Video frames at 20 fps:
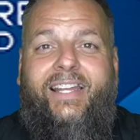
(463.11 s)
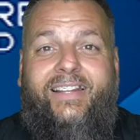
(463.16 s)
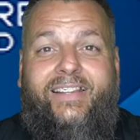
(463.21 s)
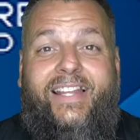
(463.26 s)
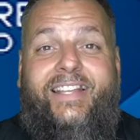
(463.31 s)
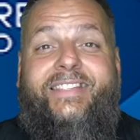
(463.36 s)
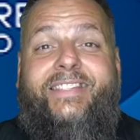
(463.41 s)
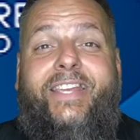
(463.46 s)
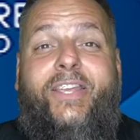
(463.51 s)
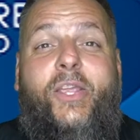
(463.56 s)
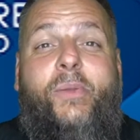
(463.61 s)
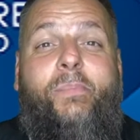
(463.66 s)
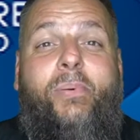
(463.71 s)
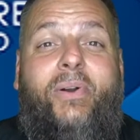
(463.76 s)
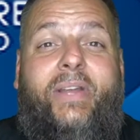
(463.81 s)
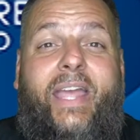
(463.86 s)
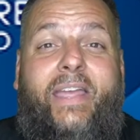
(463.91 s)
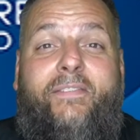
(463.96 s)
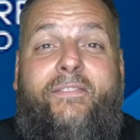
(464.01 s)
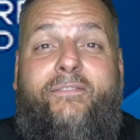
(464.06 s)
Let's say you
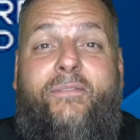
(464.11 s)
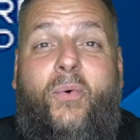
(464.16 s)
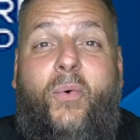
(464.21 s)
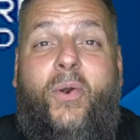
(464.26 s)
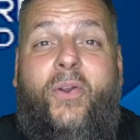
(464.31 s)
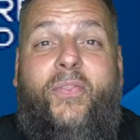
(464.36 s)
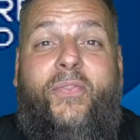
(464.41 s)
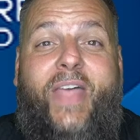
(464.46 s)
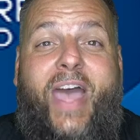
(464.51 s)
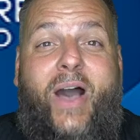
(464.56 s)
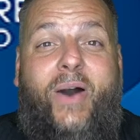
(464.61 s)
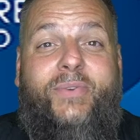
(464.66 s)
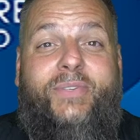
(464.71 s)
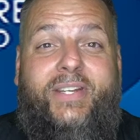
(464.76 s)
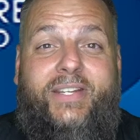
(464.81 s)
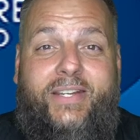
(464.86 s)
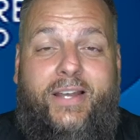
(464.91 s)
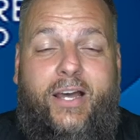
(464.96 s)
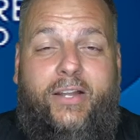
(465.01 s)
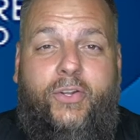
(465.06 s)
book a
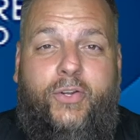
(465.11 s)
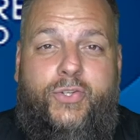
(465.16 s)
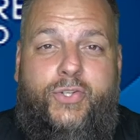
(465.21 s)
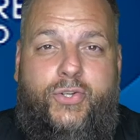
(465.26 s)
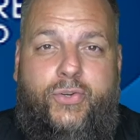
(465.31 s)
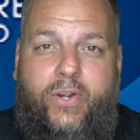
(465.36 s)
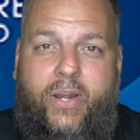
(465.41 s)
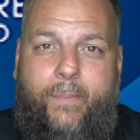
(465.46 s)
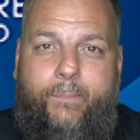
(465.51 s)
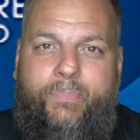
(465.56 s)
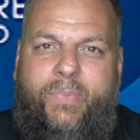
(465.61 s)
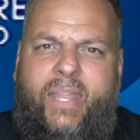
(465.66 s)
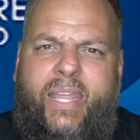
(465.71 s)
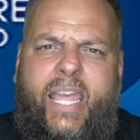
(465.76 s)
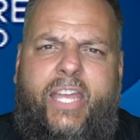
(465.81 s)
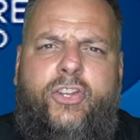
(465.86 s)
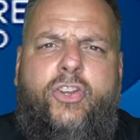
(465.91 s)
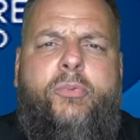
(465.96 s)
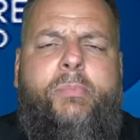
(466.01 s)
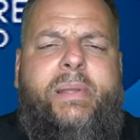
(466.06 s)
$4,000 trip
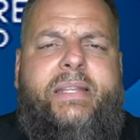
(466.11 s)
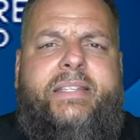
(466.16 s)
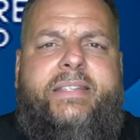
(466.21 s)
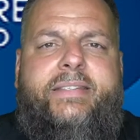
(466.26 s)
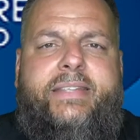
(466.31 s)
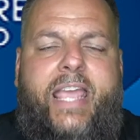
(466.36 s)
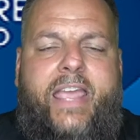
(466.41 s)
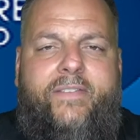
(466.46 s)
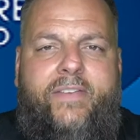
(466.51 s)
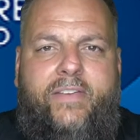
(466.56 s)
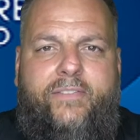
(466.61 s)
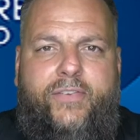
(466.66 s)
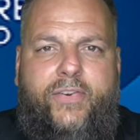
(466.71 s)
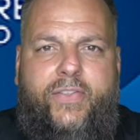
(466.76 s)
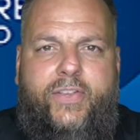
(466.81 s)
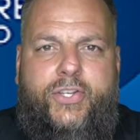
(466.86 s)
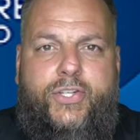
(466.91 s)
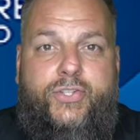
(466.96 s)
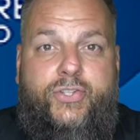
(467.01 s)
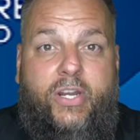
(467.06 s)
and you've been saving for
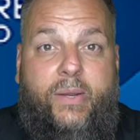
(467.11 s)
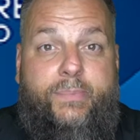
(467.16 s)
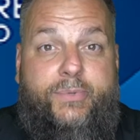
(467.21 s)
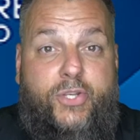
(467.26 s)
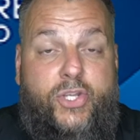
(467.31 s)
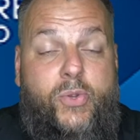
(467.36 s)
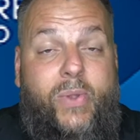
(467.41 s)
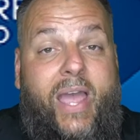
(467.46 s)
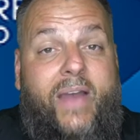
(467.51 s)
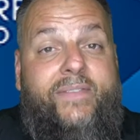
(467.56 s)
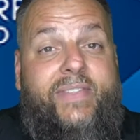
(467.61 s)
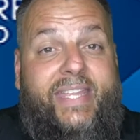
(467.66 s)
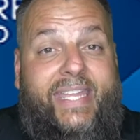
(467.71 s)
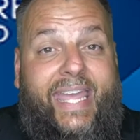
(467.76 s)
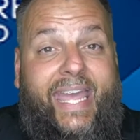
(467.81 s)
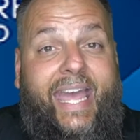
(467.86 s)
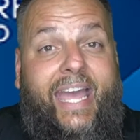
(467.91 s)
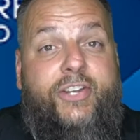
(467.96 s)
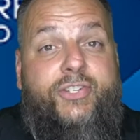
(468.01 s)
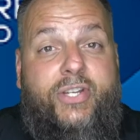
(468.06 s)
this trip. So you have the
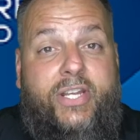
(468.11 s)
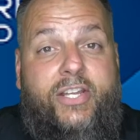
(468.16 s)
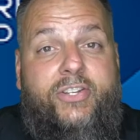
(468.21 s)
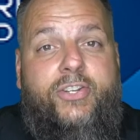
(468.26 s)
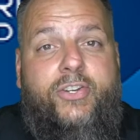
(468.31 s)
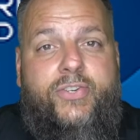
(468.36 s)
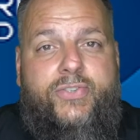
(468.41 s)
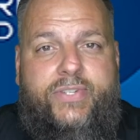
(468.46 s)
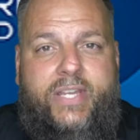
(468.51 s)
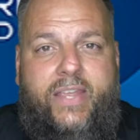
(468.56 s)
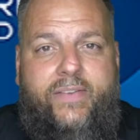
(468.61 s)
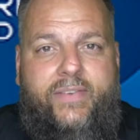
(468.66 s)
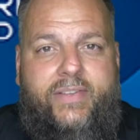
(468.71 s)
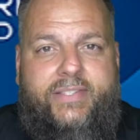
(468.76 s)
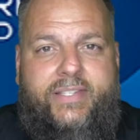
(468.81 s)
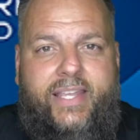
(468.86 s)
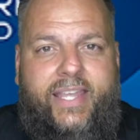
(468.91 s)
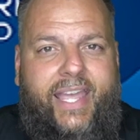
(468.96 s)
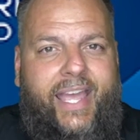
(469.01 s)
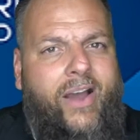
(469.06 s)
cash in your
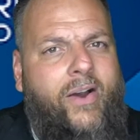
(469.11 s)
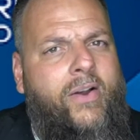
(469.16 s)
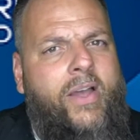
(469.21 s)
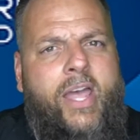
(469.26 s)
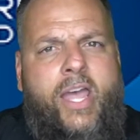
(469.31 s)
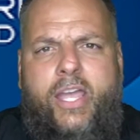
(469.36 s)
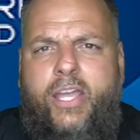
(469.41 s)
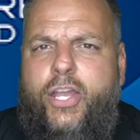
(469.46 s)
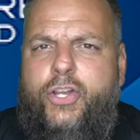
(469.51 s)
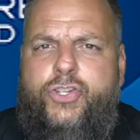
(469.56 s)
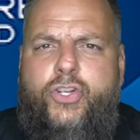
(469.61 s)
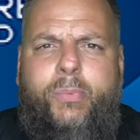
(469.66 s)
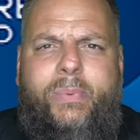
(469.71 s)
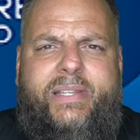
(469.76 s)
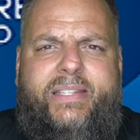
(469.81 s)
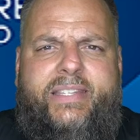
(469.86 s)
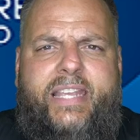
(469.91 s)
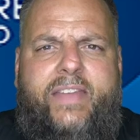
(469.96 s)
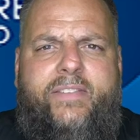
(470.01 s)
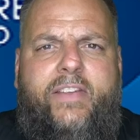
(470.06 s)
savings account because you've been
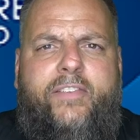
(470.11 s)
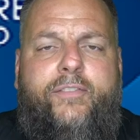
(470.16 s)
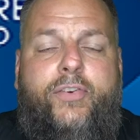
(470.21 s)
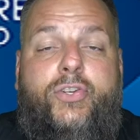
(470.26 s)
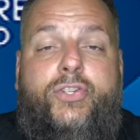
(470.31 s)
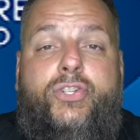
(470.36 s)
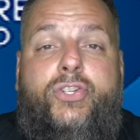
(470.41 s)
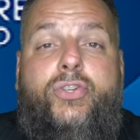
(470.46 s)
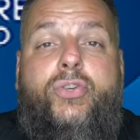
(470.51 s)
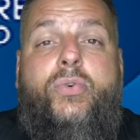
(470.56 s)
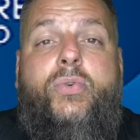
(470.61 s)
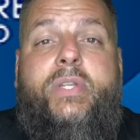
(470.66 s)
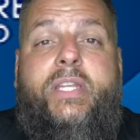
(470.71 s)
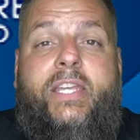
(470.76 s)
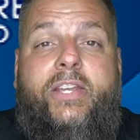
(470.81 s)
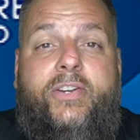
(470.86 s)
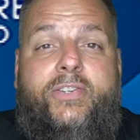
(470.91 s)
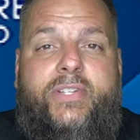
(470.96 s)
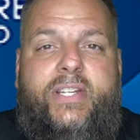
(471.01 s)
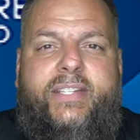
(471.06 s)
saving for 2
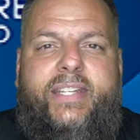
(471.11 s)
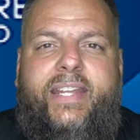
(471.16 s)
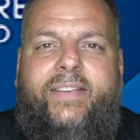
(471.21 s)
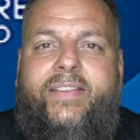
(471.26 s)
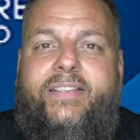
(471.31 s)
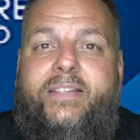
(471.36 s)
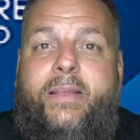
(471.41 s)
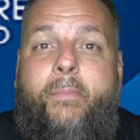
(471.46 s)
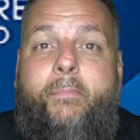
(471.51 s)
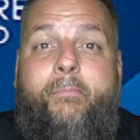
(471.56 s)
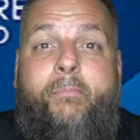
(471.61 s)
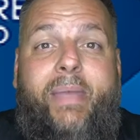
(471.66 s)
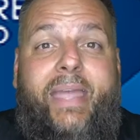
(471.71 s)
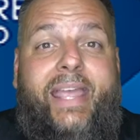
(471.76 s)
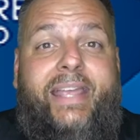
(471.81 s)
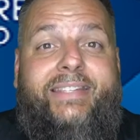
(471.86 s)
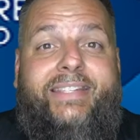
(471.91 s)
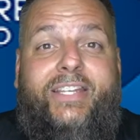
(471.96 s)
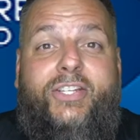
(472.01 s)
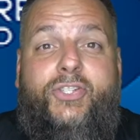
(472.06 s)
years to take this
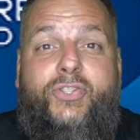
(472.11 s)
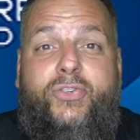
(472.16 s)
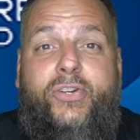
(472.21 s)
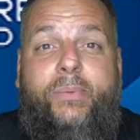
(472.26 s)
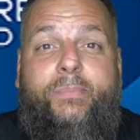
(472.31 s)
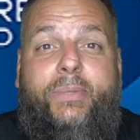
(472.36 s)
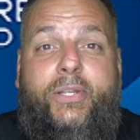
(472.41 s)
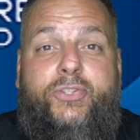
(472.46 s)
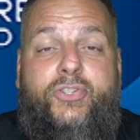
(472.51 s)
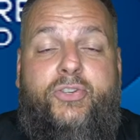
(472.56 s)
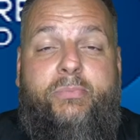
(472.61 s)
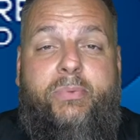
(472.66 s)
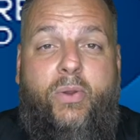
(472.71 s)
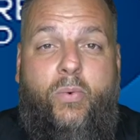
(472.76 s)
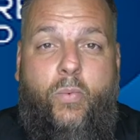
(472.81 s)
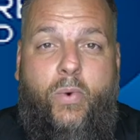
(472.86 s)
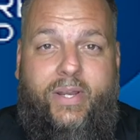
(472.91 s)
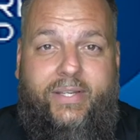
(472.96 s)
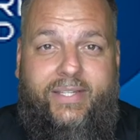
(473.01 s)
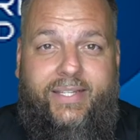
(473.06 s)
amazing trip that you've
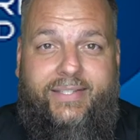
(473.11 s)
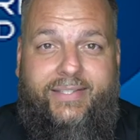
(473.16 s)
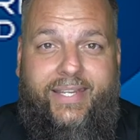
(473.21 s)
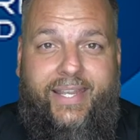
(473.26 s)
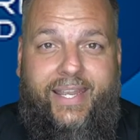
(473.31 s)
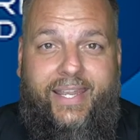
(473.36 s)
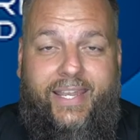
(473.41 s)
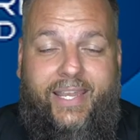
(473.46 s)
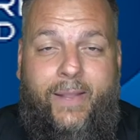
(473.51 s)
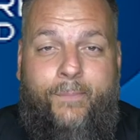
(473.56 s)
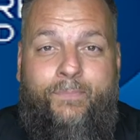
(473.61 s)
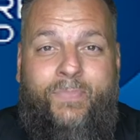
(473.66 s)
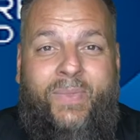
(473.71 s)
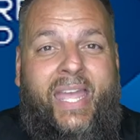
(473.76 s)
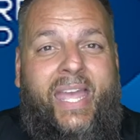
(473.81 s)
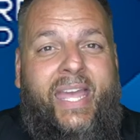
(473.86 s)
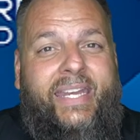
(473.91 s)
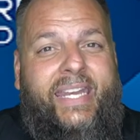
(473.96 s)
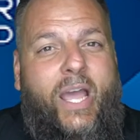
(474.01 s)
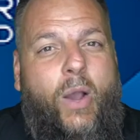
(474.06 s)
been wanting to take.
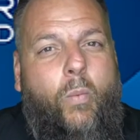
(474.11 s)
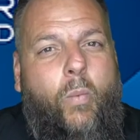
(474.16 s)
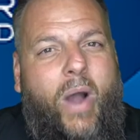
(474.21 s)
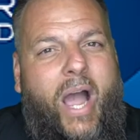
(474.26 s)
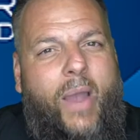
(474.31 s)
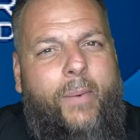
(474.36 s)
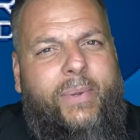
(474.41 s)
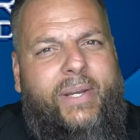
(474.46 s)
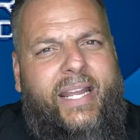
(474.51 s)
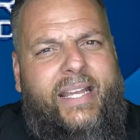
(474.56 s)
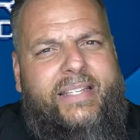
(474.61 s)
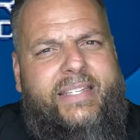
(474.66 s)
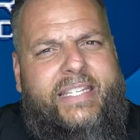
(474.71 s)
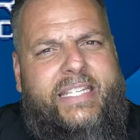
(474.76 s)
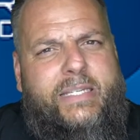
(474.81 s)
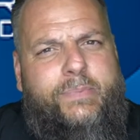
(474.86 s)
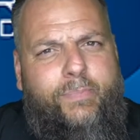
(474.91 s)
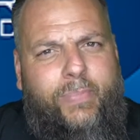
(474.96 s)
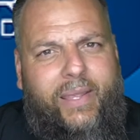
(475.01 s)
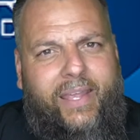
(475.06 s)
Now, why would I
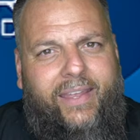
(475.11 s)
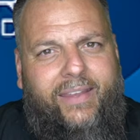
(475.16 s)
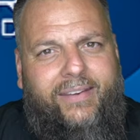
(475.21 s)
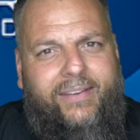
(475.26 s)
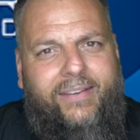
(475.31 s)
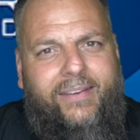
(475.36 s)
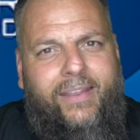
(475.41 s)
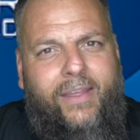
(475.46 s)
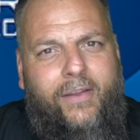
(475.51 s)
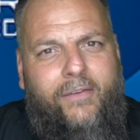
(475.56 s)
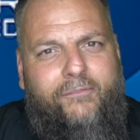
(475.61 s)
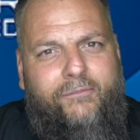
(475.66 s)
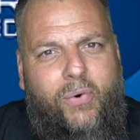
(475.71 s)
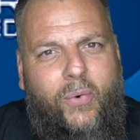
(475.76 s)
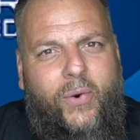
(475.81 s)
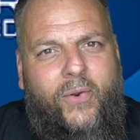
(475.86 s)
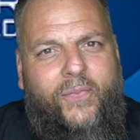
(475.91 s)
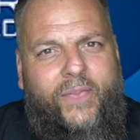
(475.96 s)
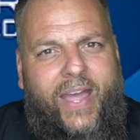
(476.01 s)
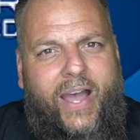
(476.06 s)
spend
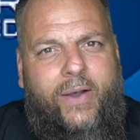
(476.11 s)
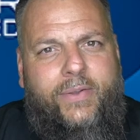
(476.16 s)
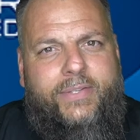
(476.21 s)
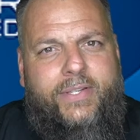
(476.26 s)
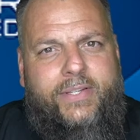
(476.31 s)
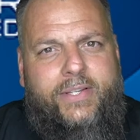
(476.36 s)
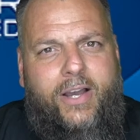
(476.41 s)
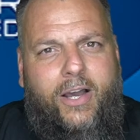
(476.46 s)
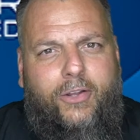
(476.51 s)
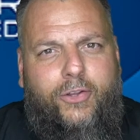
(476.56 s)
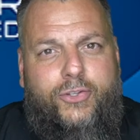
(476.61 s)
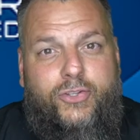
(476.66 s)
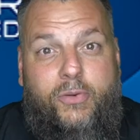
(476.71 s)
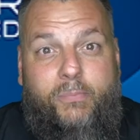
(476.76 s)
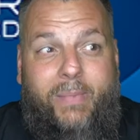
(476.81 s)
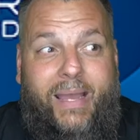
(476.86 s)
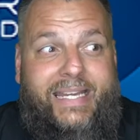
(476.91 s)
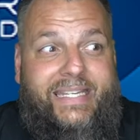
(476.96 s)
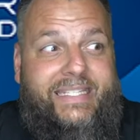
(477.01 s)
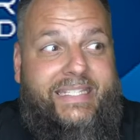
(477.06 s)
$4,000 on
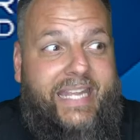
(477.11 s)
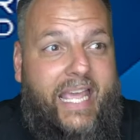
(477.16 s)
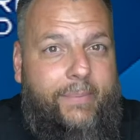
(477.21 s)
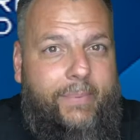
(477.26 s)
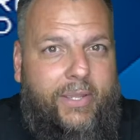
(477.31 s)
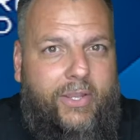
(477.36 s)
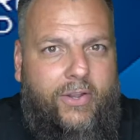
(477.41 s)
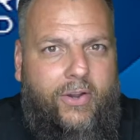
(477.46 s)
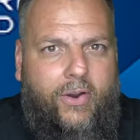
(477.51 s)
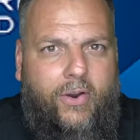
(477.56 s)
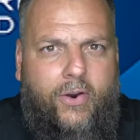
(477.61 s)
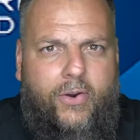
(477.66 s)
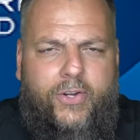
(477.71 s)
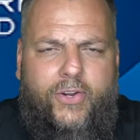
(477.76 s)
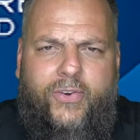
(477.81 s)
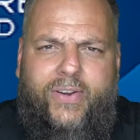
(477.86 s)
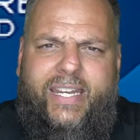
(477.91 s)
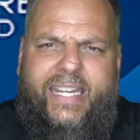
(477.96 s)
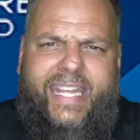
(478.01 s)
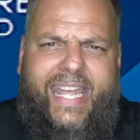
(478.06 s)
my debit card
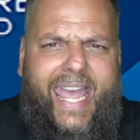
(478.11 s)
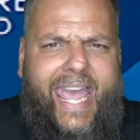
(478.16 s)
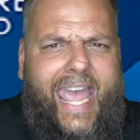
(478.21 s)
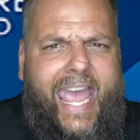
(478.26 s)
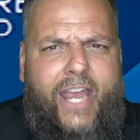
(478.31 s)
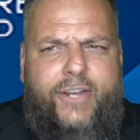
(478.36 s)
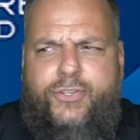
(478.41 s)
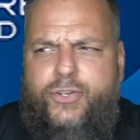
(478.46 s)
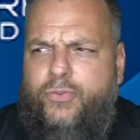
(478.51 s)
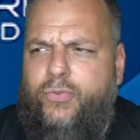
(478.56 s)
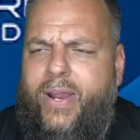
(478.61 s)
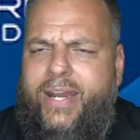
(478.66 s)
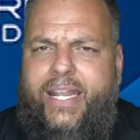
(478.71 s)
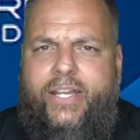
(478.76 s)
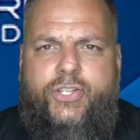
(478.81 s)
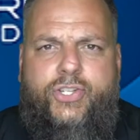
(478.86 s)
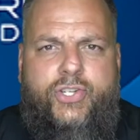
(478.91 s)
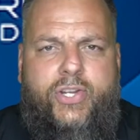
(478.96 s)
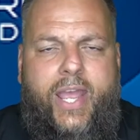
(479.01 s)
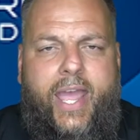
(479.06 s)
or in cash or write a
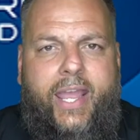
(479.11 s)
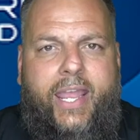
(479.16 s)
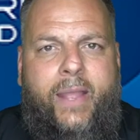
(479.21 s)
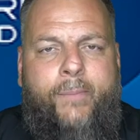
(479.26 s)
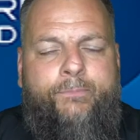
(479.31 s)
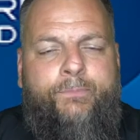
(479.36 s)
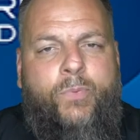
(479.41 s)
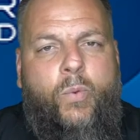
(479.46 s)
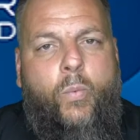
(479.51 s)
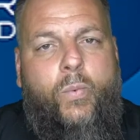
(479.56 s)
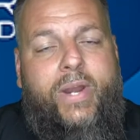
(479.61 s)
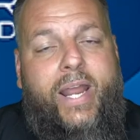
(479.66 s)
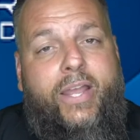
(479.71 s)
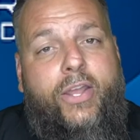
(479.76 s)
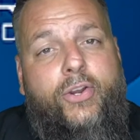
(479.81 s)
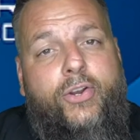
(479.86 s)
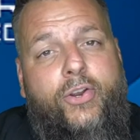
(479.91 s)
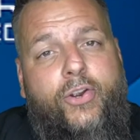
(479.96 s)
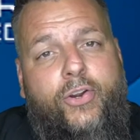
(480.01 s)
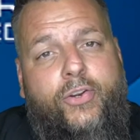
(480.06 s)
check when I
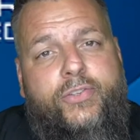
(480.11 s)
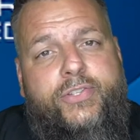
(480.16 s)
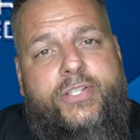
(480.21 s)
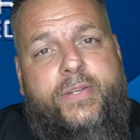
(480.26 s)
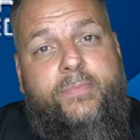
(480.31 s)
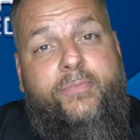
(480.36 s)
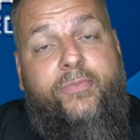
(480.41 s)
could earn some